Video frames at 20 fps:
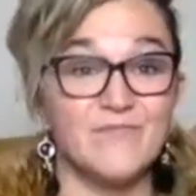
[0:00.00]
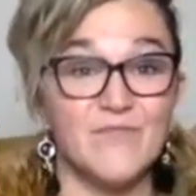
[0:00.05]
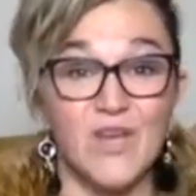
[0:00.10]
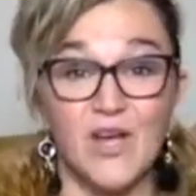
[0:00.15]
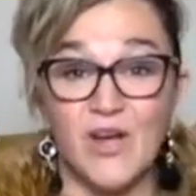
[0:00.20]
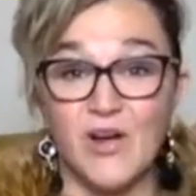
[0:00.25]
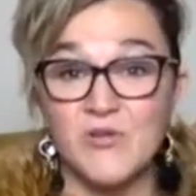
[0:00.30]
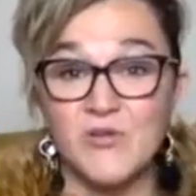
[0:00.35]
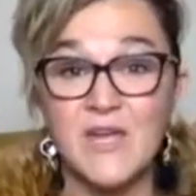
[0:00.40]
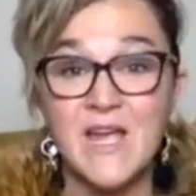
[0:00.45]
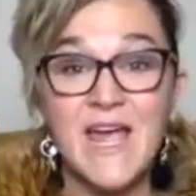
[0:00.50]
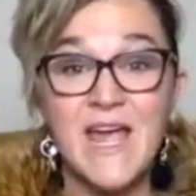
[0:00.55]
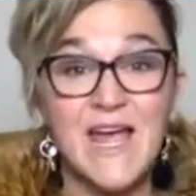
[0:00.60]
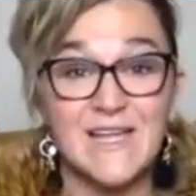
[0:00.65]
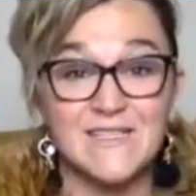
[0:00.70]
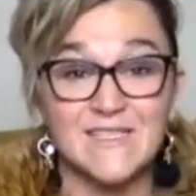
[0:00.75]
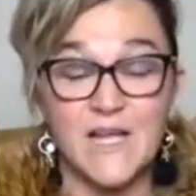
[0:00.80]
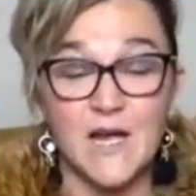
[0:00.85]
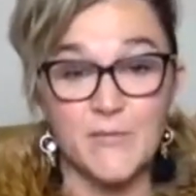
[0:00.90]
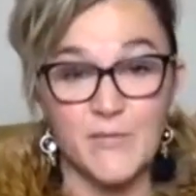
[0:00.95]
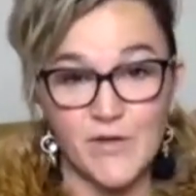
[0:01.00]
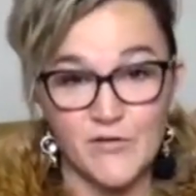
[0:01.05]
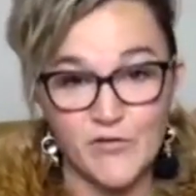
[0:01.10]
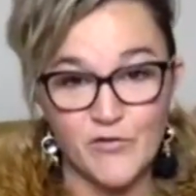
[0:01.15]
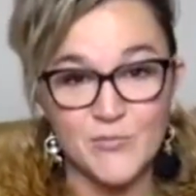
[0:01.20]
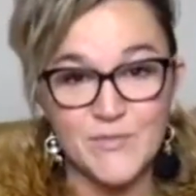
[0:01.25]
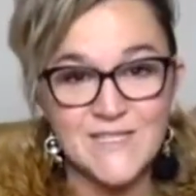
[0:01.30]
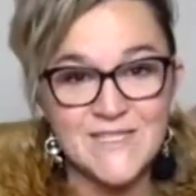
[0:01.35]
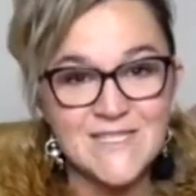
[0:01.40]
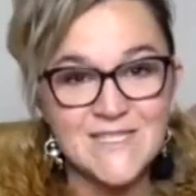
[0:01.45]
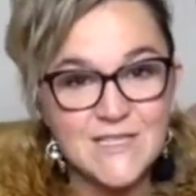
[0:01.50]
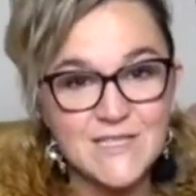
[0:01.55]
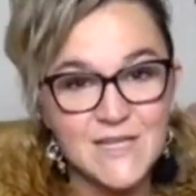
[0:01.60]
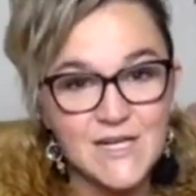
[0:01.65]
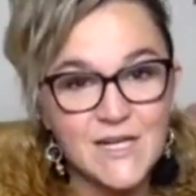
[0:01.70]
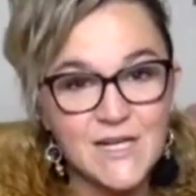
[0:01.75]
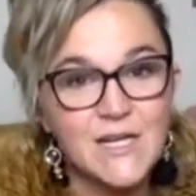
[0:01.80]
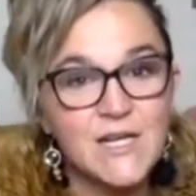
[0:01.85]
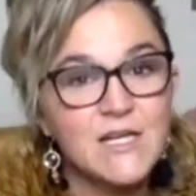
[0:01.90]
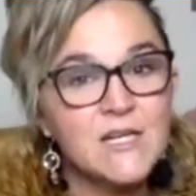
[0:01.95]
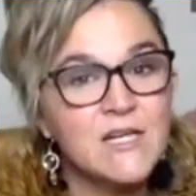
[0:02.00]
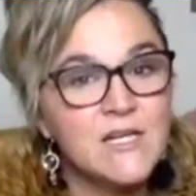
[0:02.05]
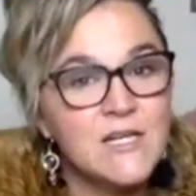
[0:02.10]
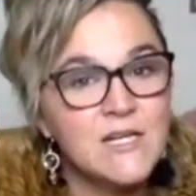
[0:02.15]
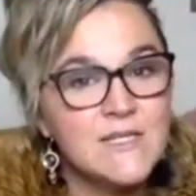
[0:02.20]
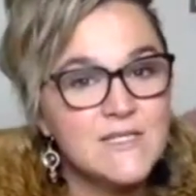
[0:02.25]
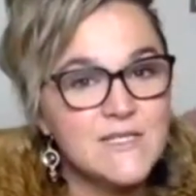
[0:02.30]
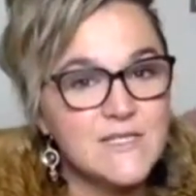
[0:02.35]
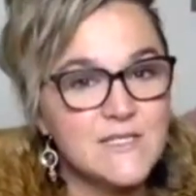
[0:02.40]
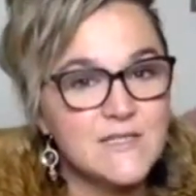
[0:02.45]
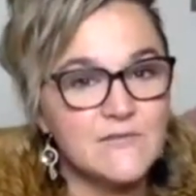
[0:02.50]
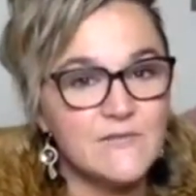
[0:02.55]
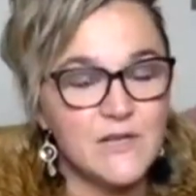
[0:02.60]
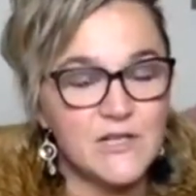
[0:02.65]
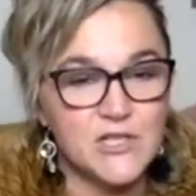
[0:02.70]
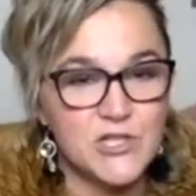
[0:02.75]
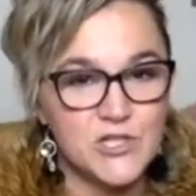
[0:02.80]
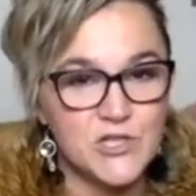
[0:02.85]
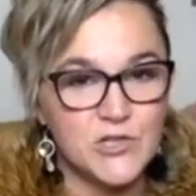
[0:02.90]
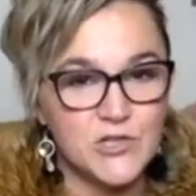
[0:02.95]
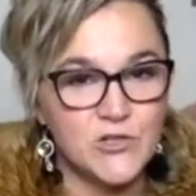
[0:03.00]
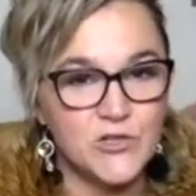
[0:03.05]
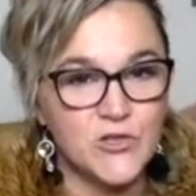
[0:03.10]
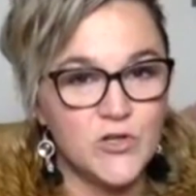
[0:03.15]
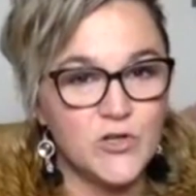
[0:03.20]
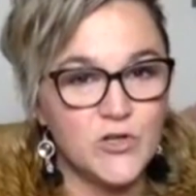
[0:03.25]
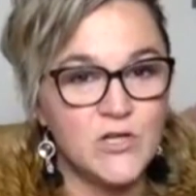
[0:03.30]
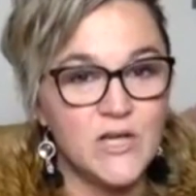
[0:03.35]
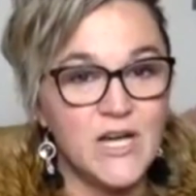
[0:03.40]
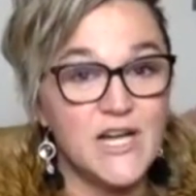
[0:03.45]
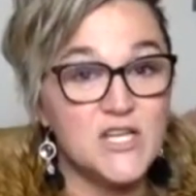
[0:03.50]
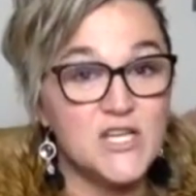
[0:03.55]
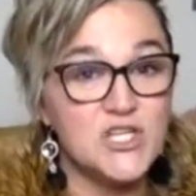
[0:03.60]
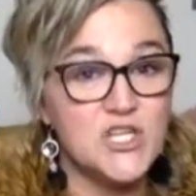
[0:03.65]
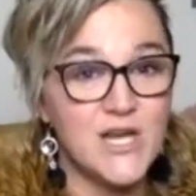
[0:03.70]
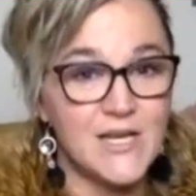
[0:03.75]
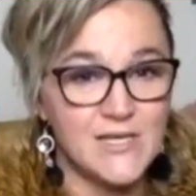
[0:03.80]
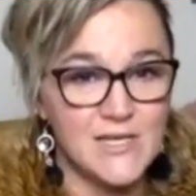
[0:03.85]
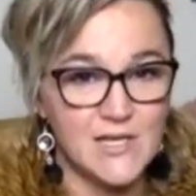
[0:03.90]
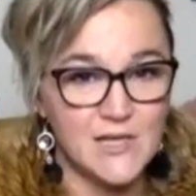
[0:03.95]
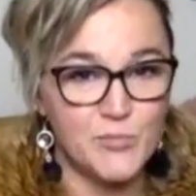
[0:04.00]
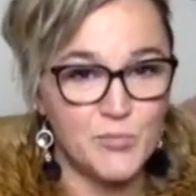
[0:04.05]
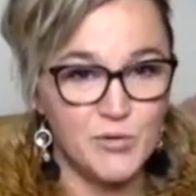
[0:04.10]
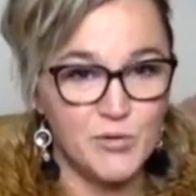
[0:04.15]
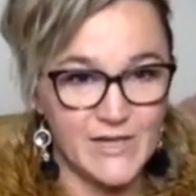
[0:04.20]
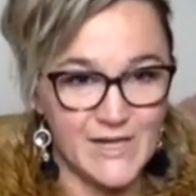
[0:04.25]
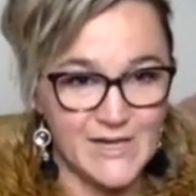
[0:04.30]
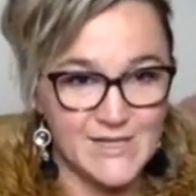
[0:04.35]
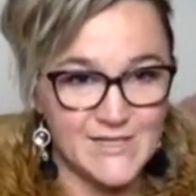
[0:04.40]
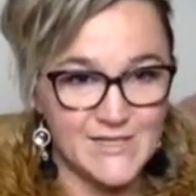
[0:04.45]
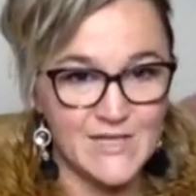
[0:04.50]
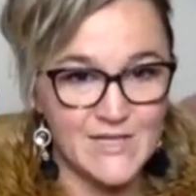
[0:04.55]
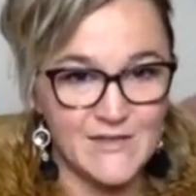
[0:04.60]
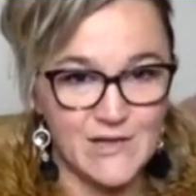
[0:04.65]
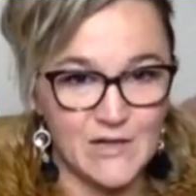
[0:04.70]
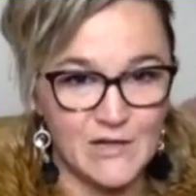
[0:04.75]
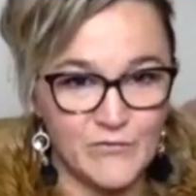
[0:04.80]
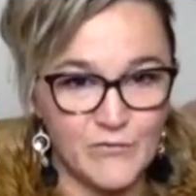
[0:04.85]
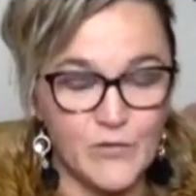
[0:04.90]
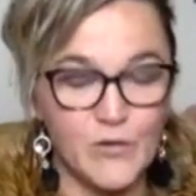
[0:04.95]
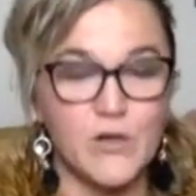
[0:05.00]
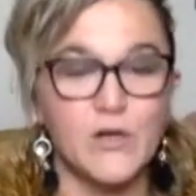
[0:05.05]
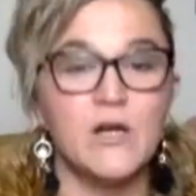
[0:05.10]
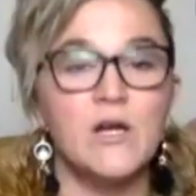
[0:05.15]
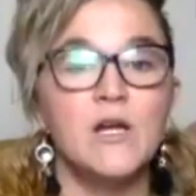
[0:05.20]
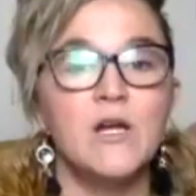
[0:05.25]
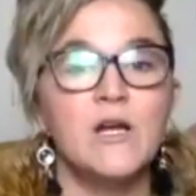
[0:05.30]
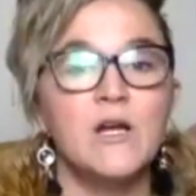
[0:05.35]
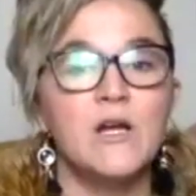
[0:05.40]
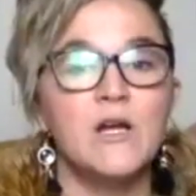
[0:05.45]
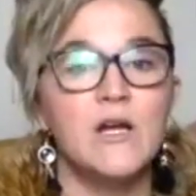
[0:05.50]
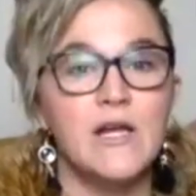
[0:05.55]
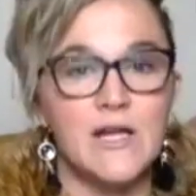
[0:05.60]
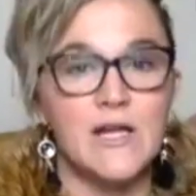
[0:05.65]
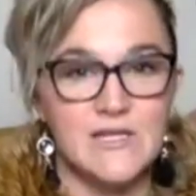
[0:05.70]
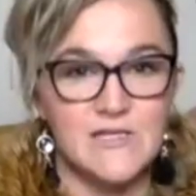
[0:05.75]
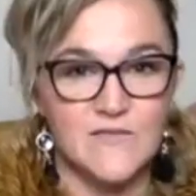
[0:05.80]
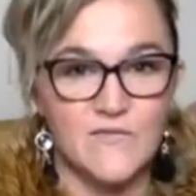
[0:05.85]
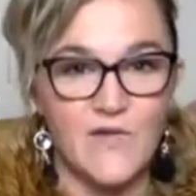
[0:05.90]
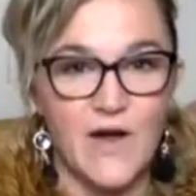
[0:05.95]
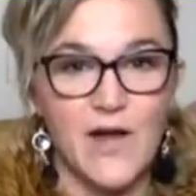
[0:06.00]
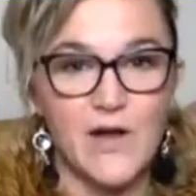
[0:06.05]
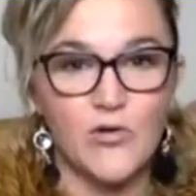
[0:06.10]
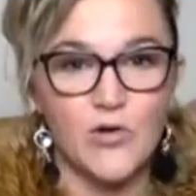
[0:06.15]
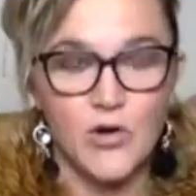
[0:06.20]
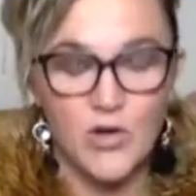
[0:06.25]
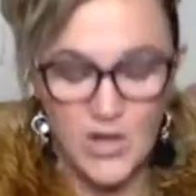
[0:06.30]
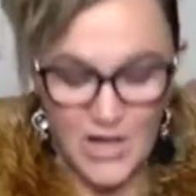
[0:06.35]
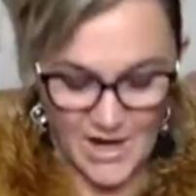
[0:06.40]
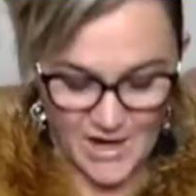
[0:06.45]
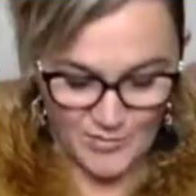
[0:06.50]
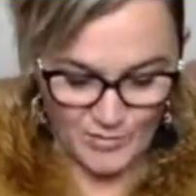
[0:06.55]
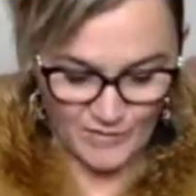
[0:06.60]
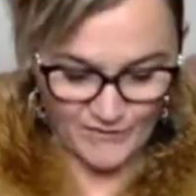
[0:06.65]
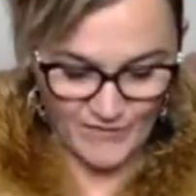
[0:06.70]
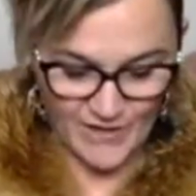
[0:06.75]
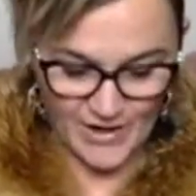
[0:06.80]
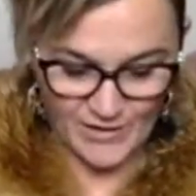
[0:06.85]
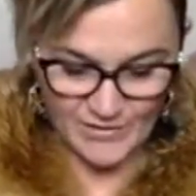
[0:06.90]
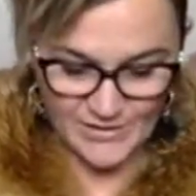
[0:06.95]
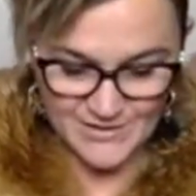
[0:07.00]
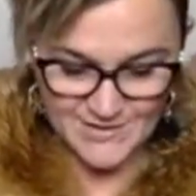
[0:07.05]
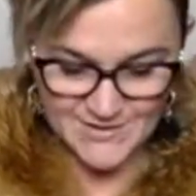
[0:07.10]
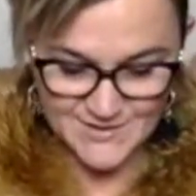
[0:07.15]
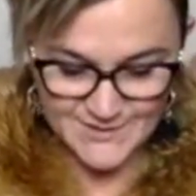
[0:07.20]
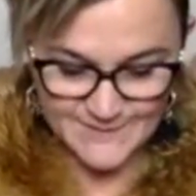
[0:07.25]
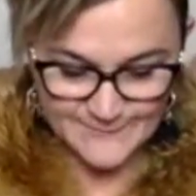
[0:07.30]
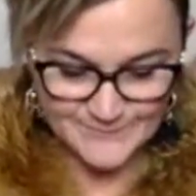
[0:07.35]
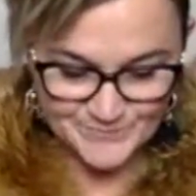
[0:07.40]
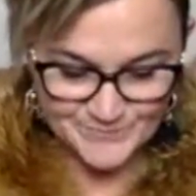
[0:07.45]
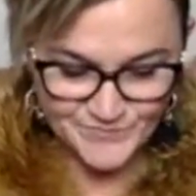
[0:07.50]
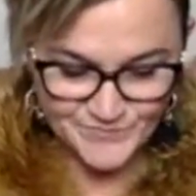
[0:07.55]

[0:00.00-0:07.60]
No, it's coming from a sick, dysfunctional, agendaed place, and therefore it is viral. I am a virus.